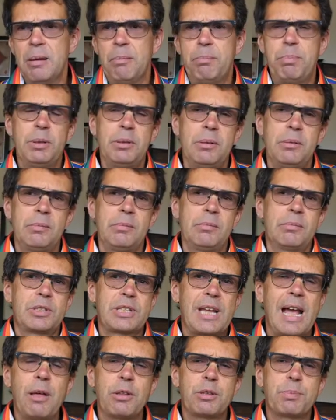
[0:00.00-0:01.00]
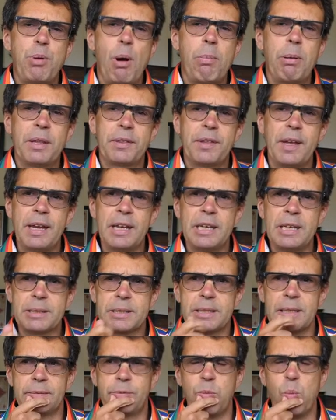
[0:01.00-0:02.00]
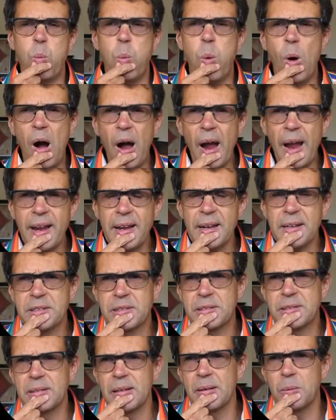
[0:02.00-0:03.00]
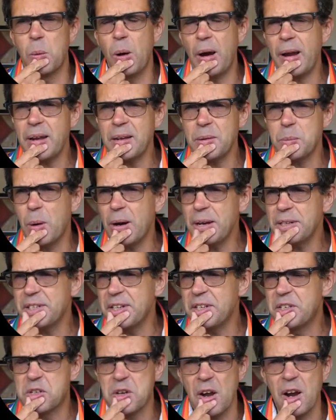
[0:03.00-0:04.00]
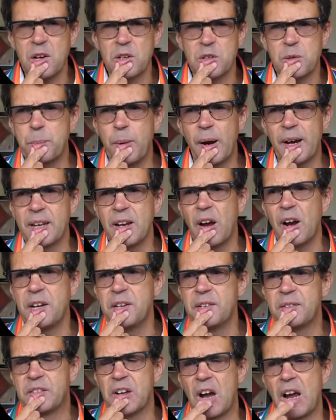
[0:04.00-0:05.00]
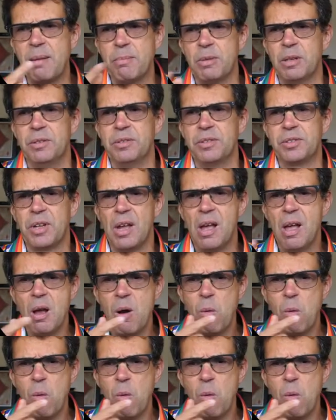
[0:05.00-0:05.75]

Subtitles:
But Sal's probably thinking to himself, why has he ducked my nine of diamonds?